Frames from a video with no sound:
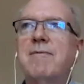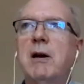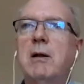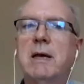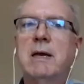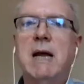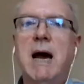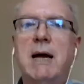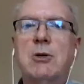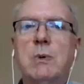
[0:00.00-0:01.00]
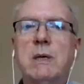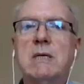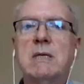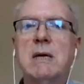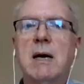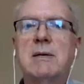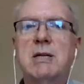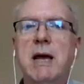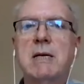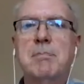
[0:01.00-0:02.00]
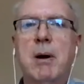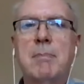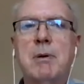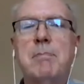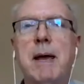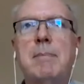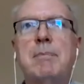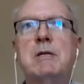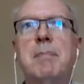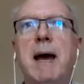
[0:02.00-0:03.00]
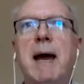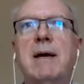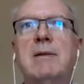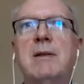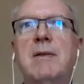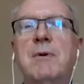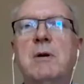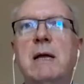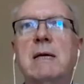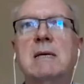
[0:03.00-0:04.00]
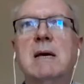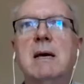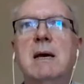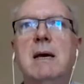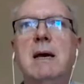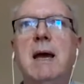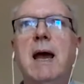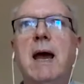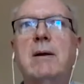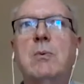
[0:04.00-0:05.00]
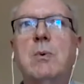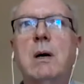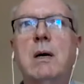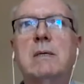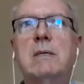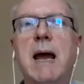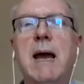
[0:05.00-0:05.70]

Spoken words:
fairly innocuous State Department papers back in the 30s, and was